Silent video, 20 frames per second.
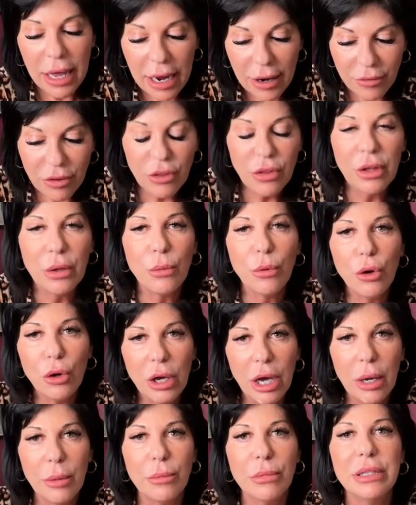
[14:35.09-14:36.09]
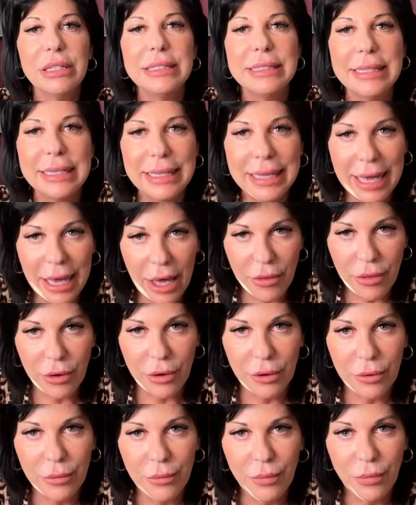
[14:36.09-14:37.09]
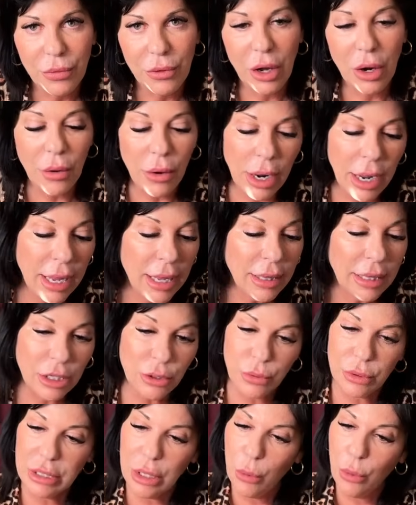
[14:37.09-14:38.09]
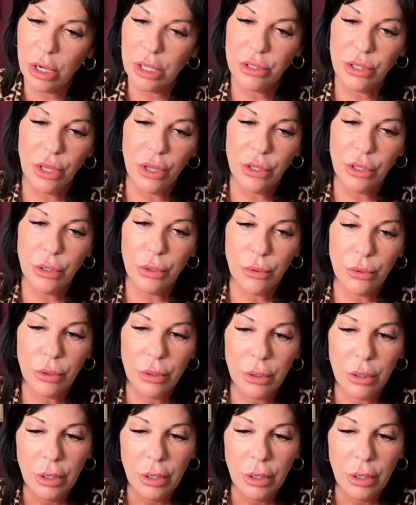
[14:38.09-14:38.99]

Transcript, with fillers: Everything will come together. All right? That's what they want to tell you.